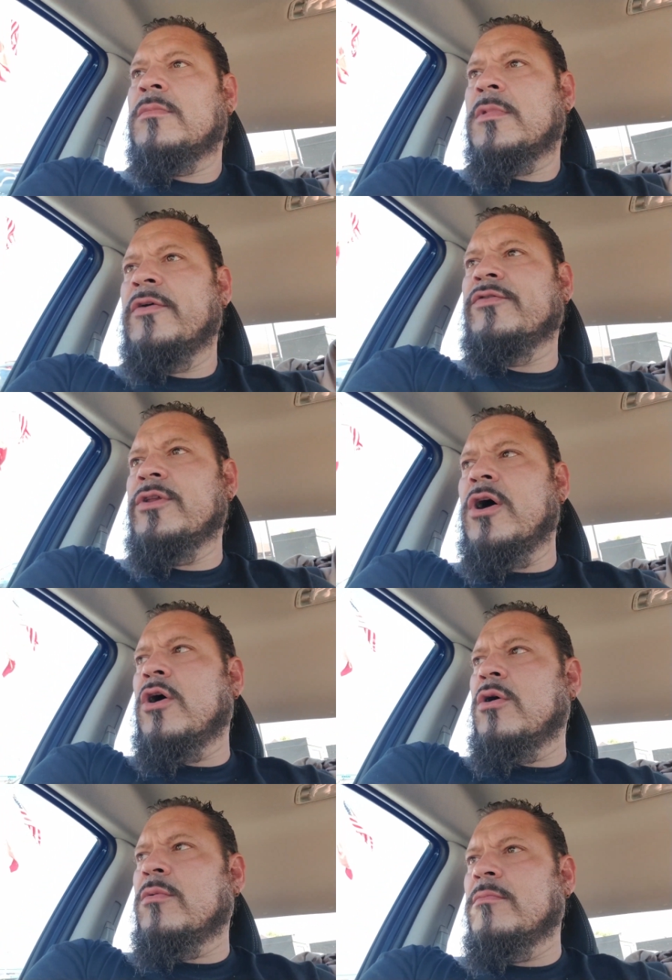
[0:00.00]
if you
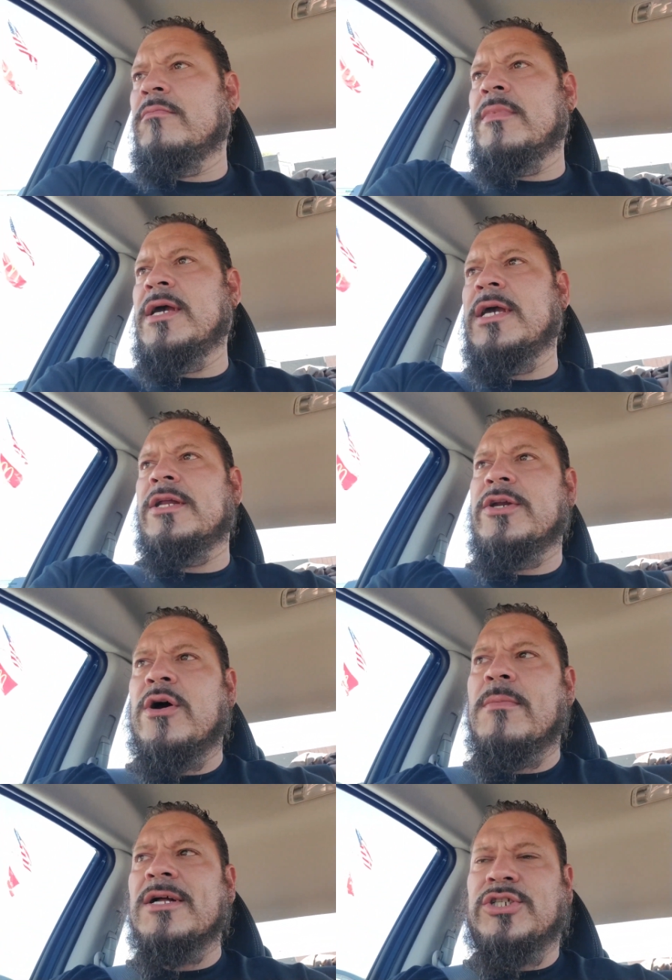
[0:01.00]
know me and you
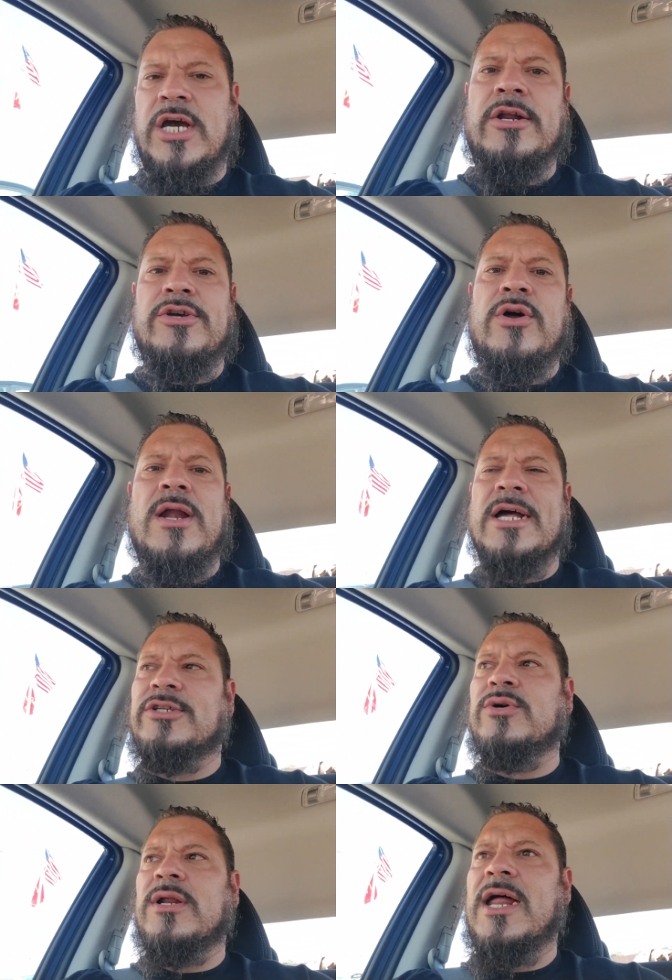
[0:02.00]
know my channel, you know I like
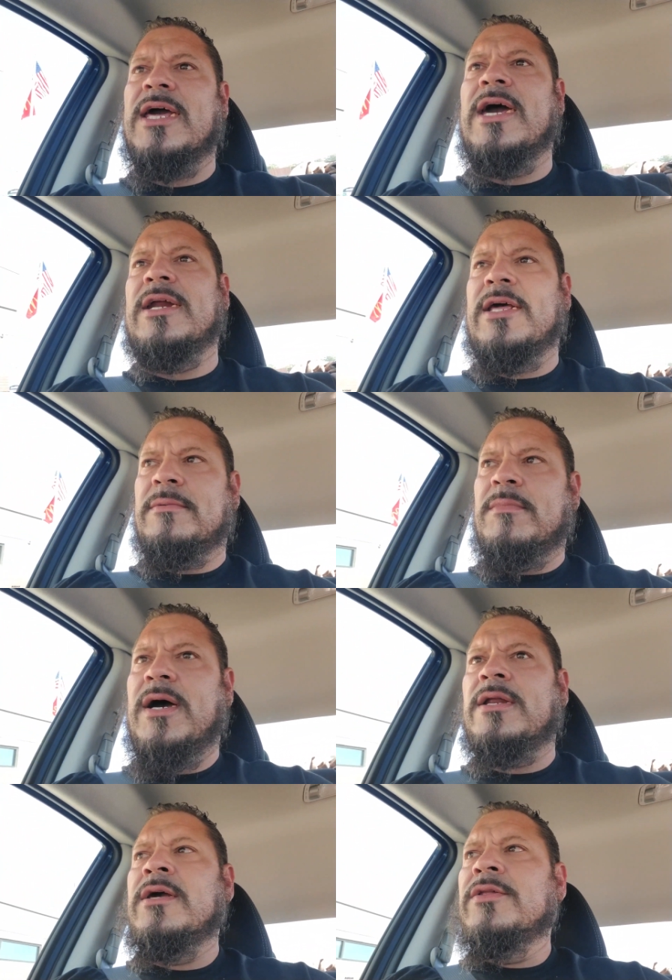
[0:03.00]
to do a lot of editing,
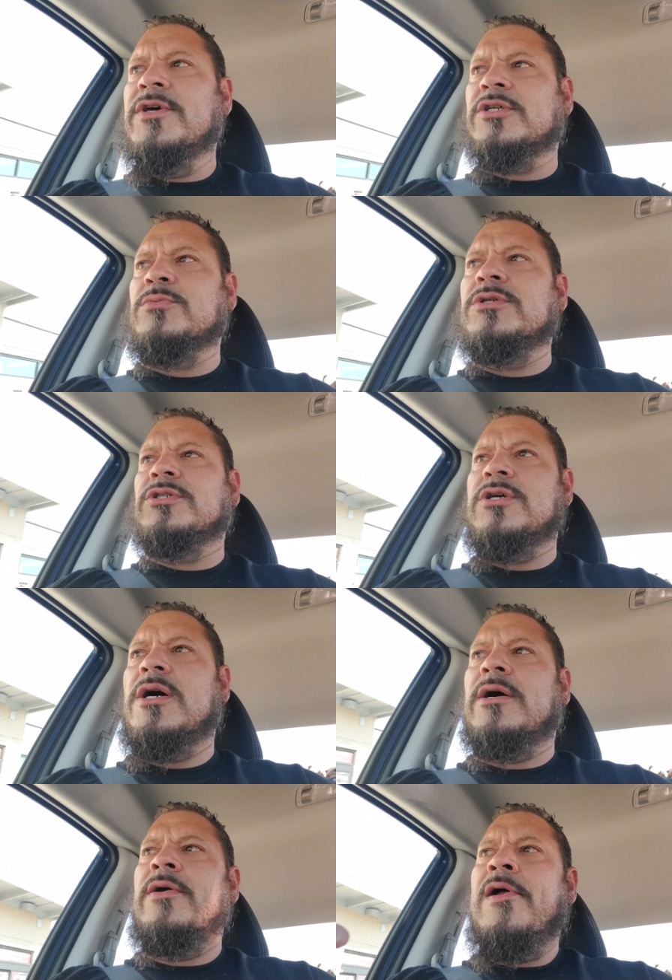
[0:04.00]
but this was
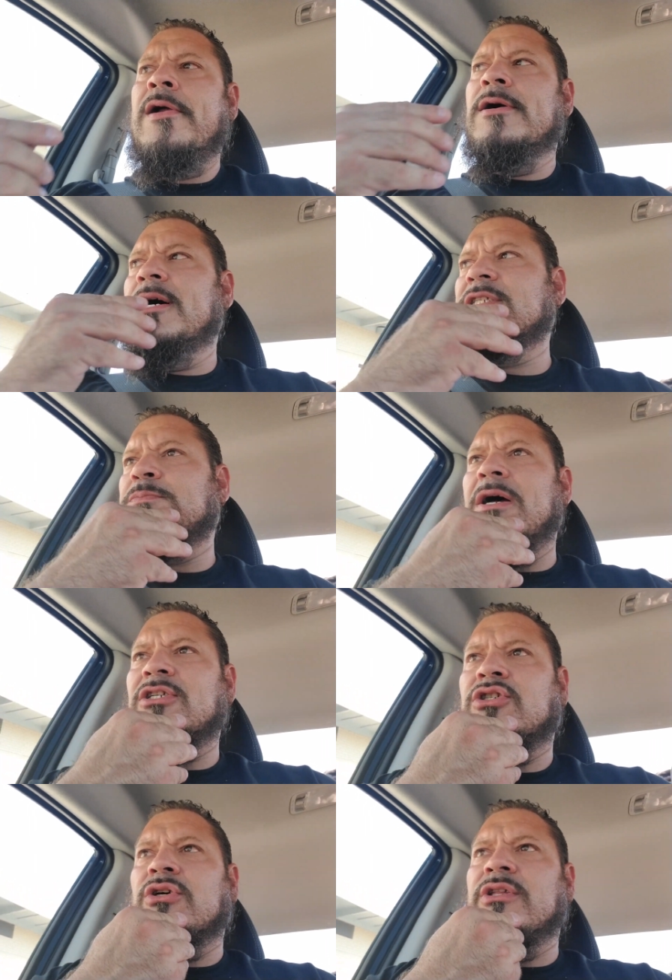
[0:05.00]
uh, a
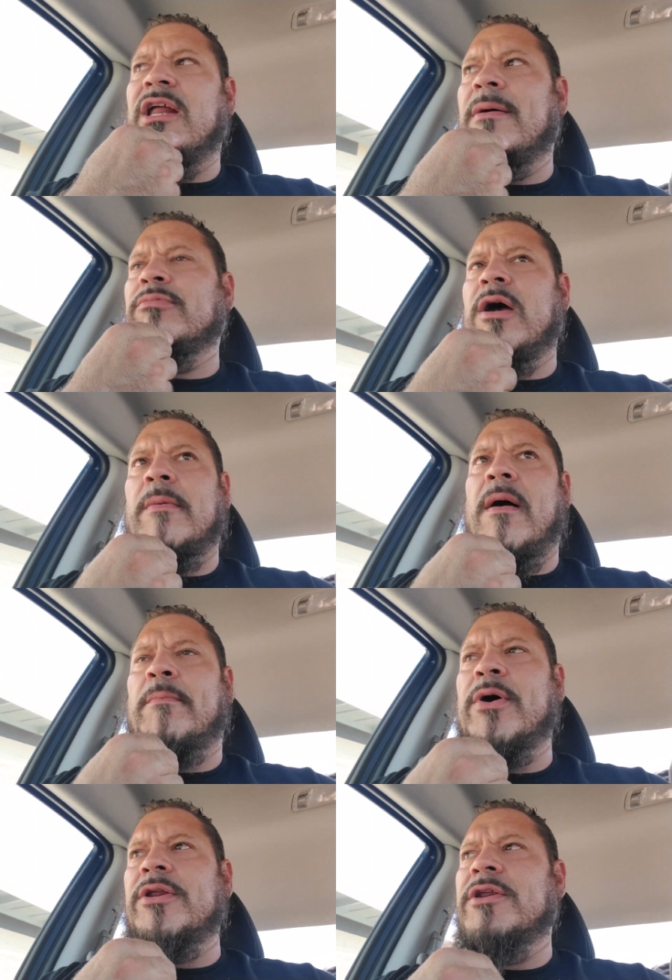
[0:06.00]
special that I, am
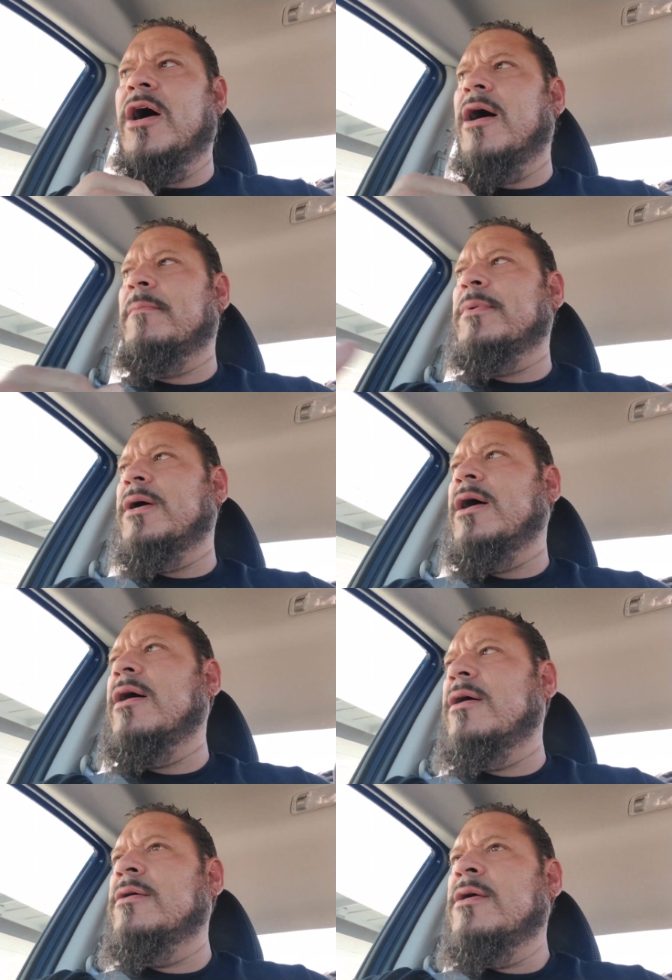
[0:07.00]
putting up
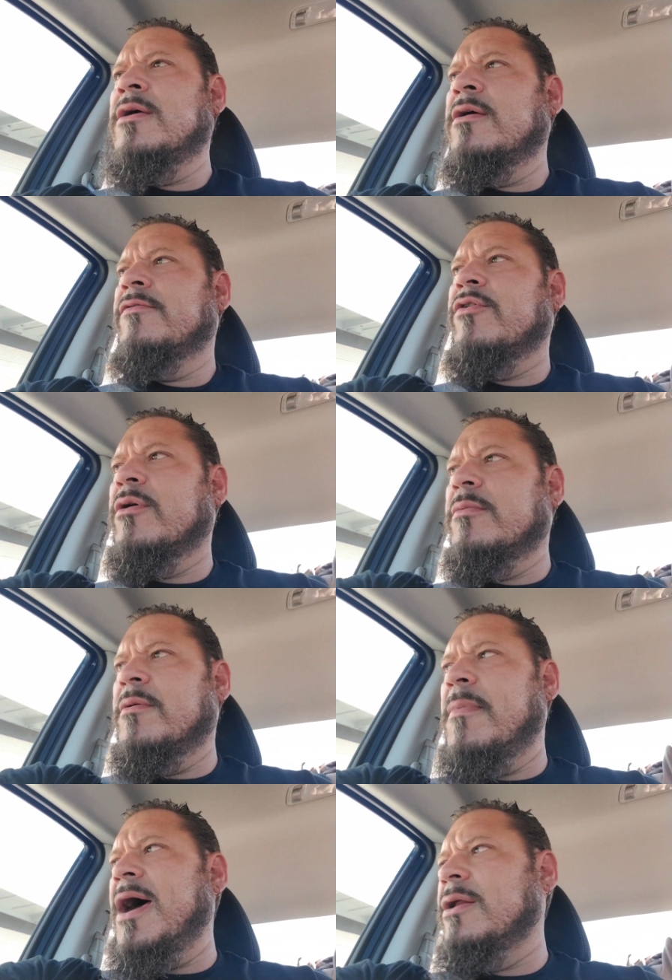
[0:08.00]
uh, for
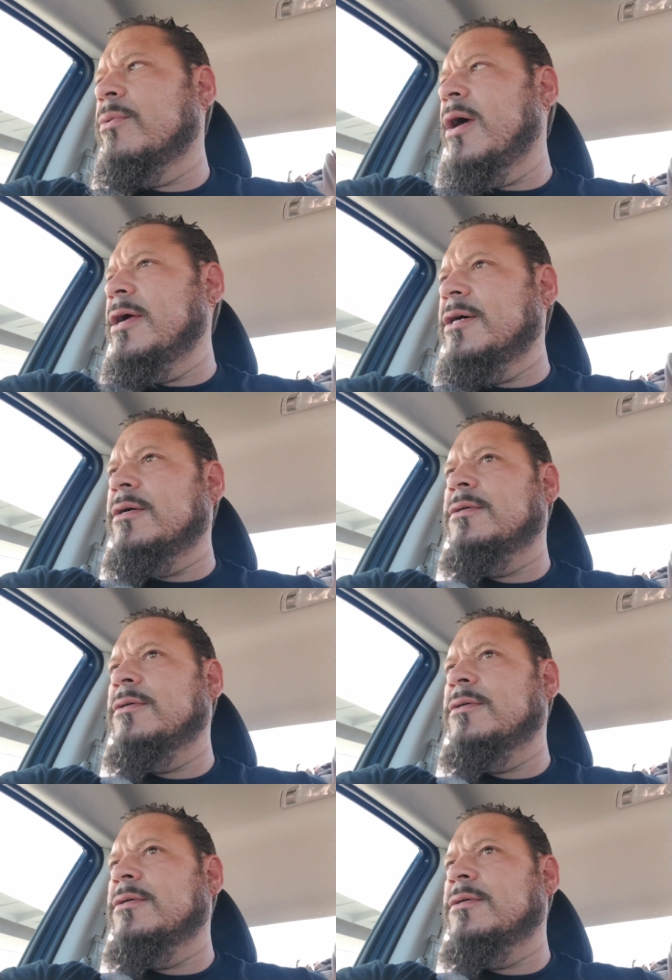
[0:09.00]
the Battle Raina